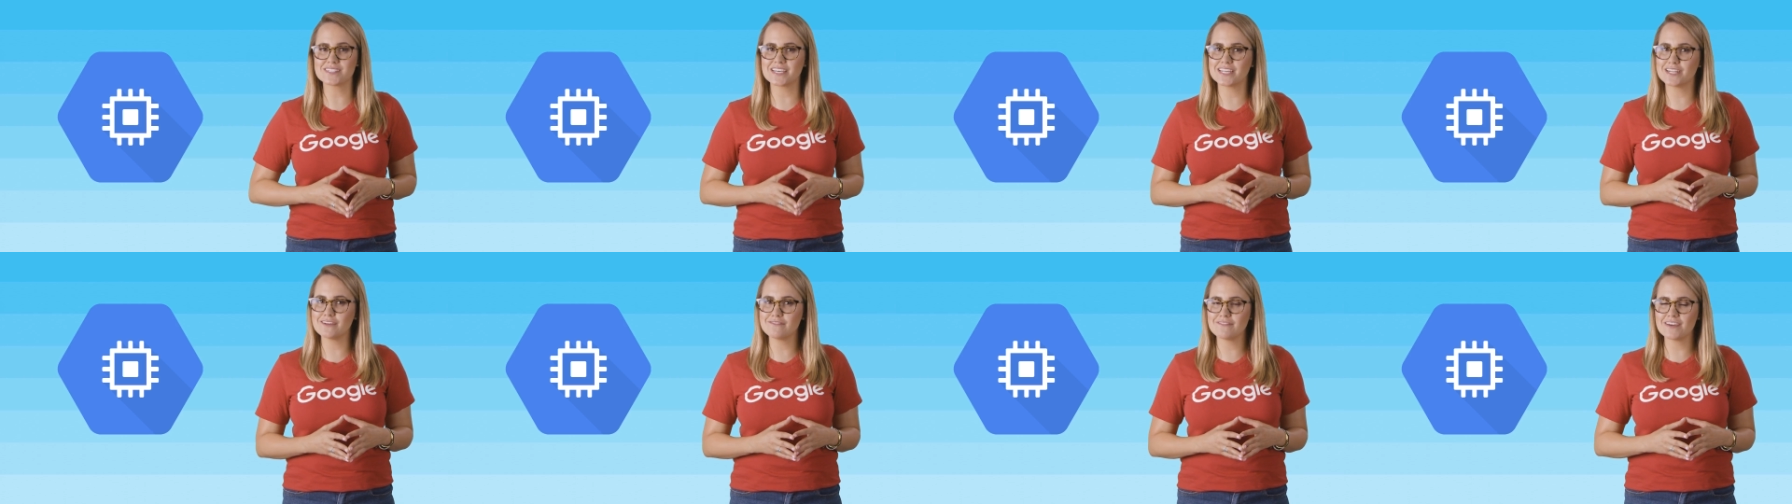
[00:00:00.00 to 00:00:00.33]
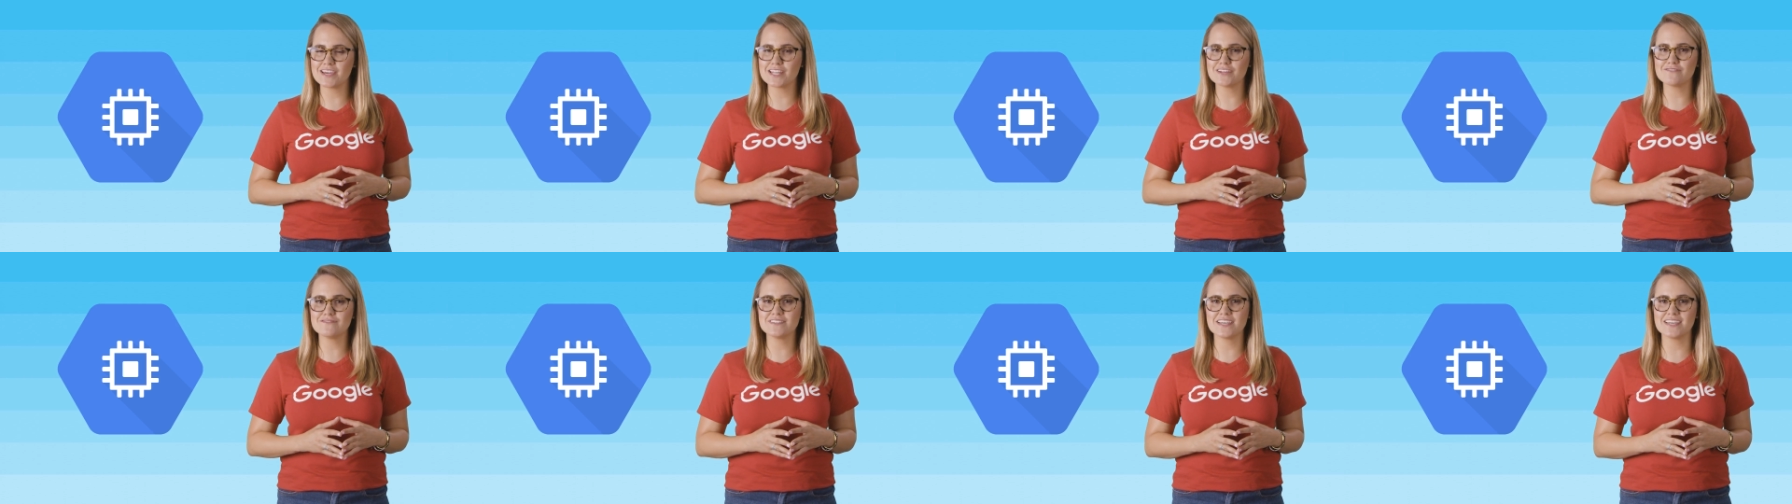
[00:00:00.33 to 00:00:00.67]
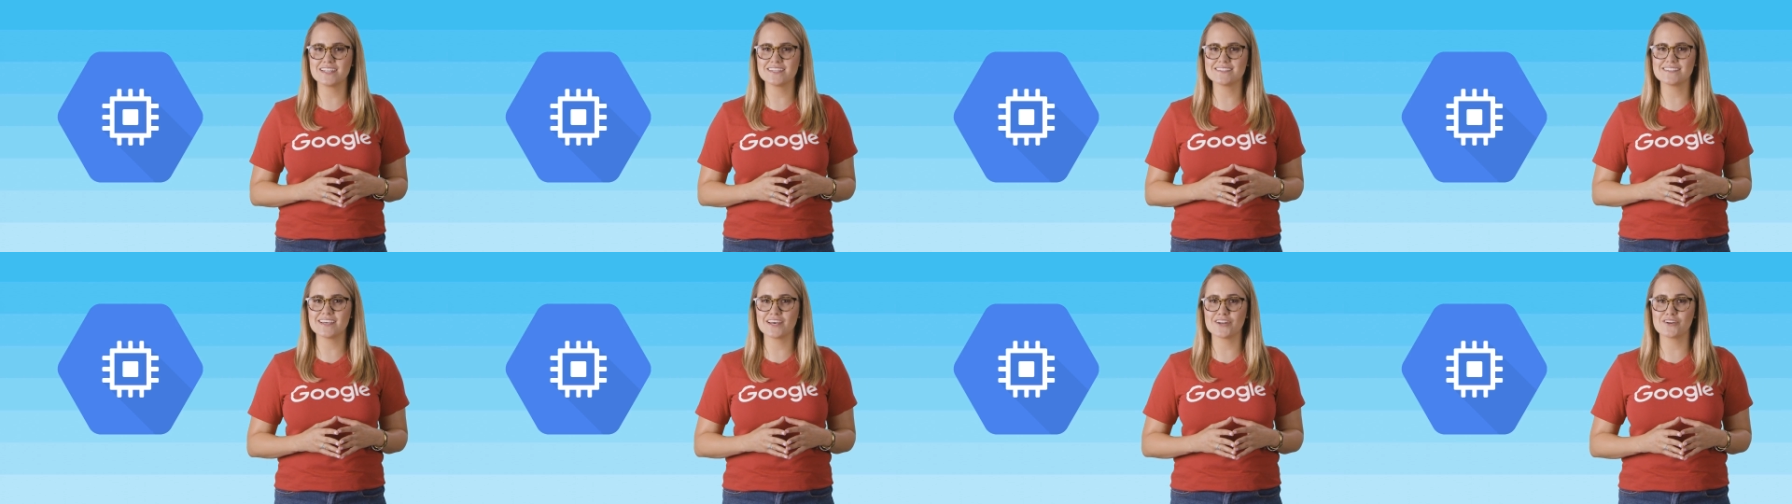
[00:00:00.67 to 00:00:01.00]
innovative
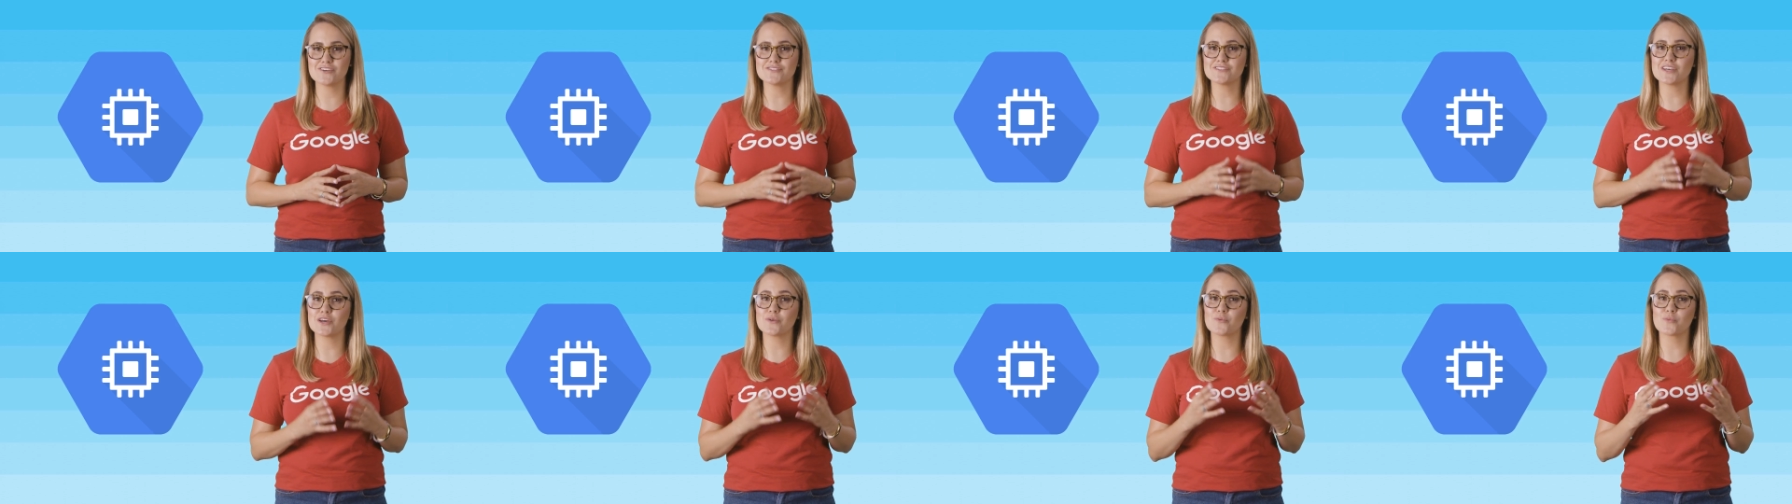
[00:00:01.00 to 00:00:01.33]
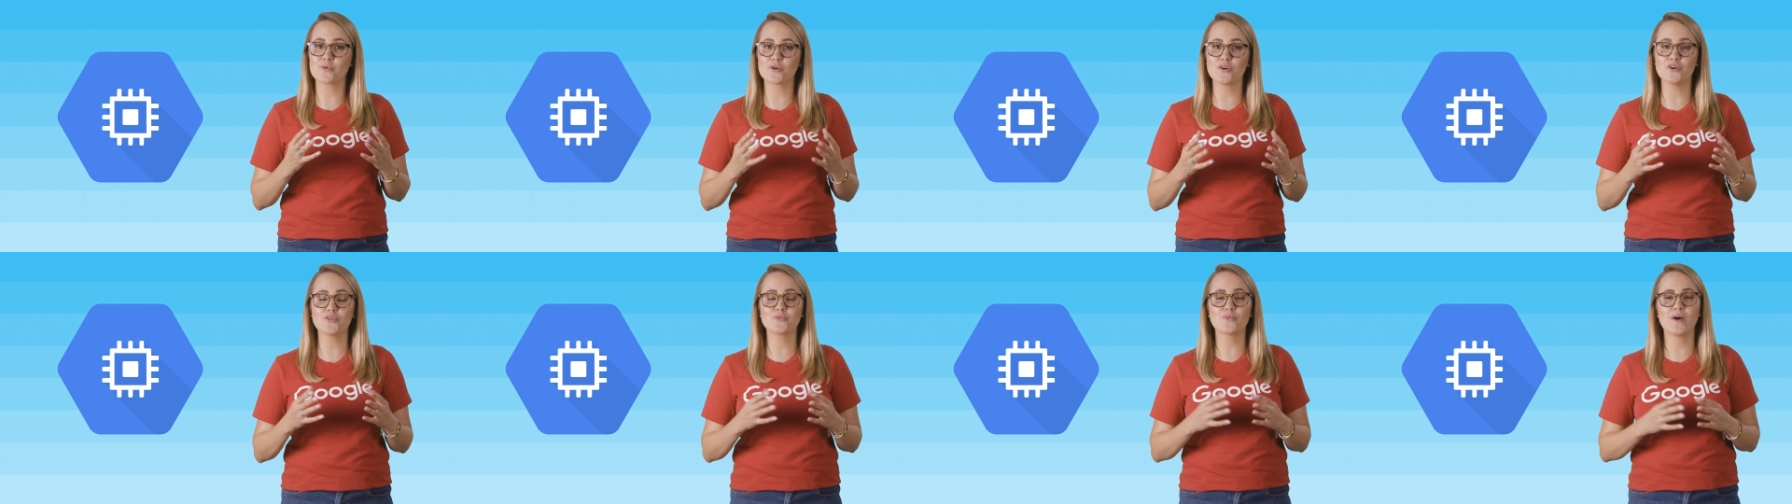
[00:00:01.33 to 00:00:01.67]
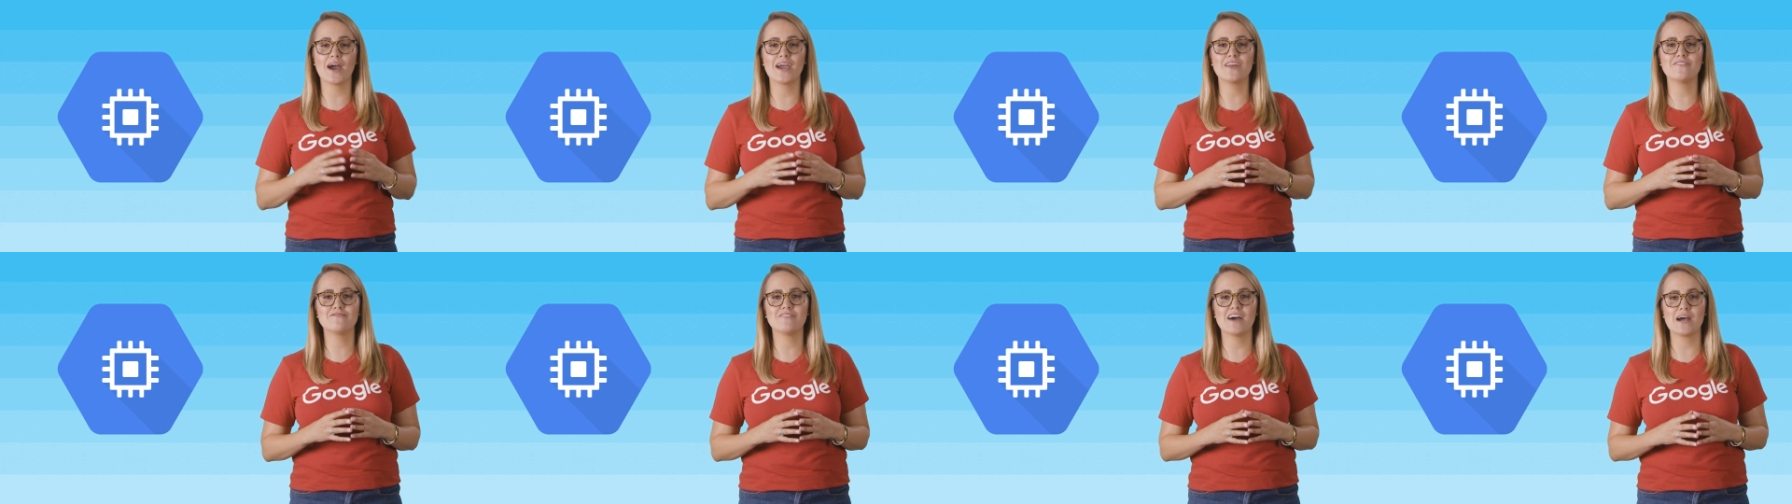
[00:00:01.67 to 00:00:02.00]
data centers and
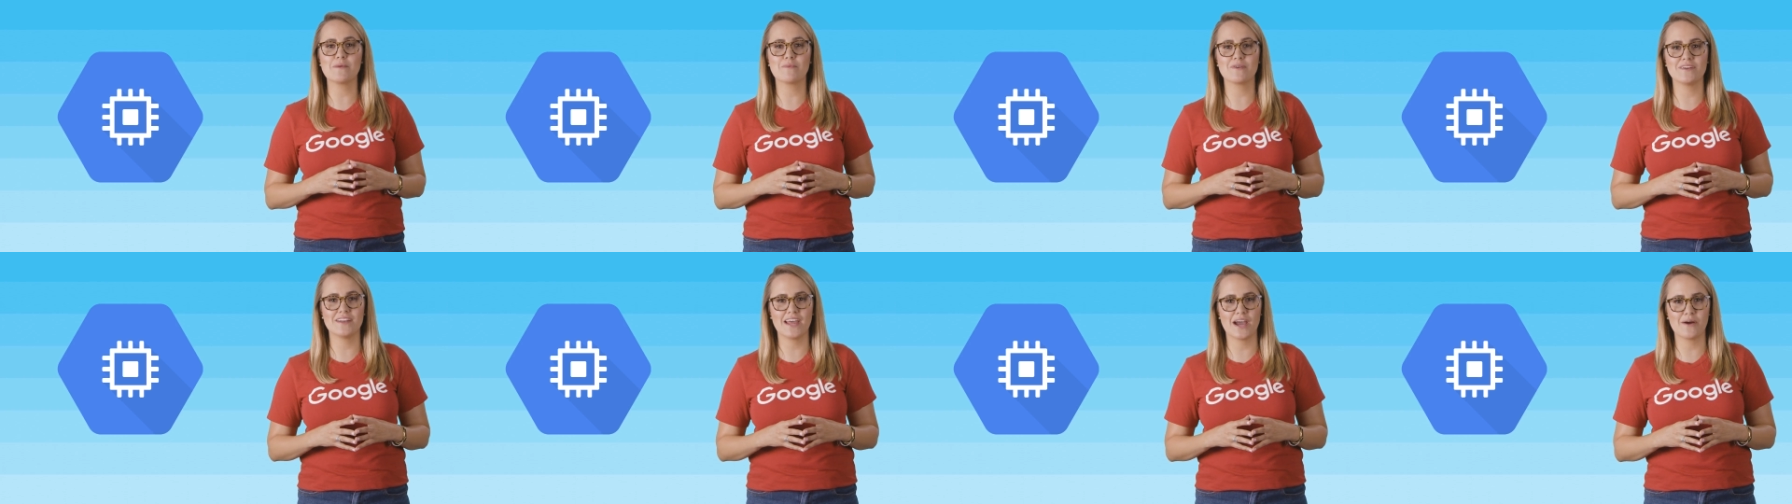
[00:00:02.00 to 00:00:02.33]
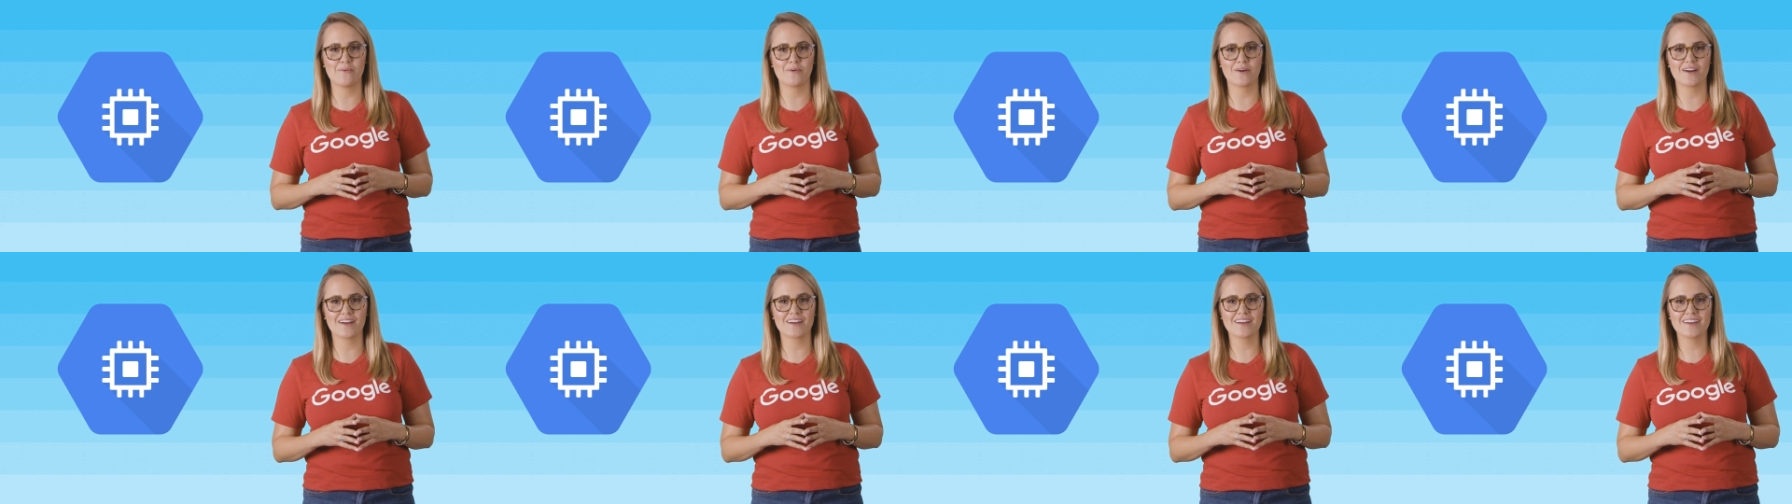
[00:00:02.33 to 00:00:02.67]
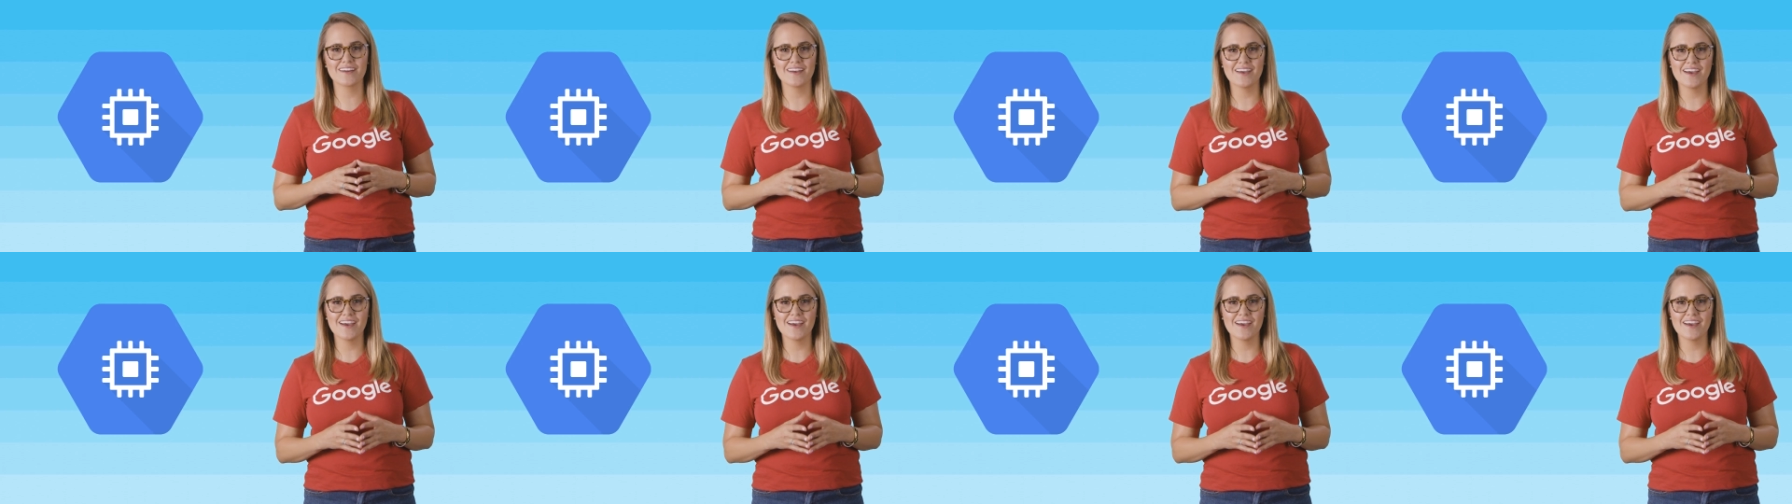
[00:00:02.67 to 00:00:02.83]
worldwide fiber network.